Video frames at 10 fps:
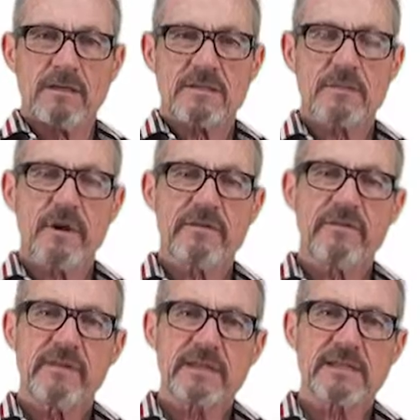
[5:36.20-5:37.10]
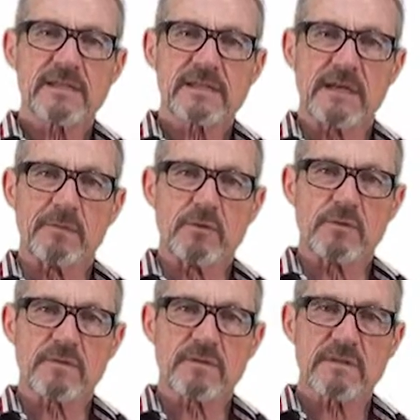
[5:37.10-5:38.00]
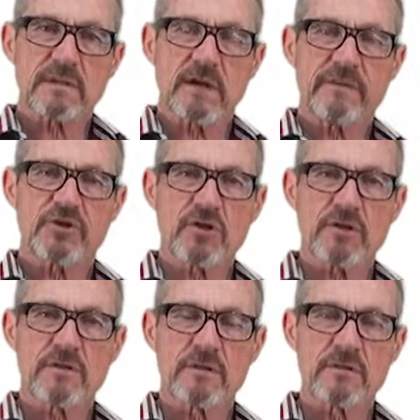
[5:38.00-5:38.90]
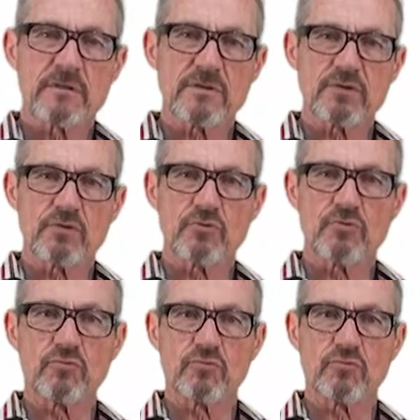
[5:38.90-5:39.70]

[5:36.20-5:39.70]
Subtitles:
So both of these examples I've chosen to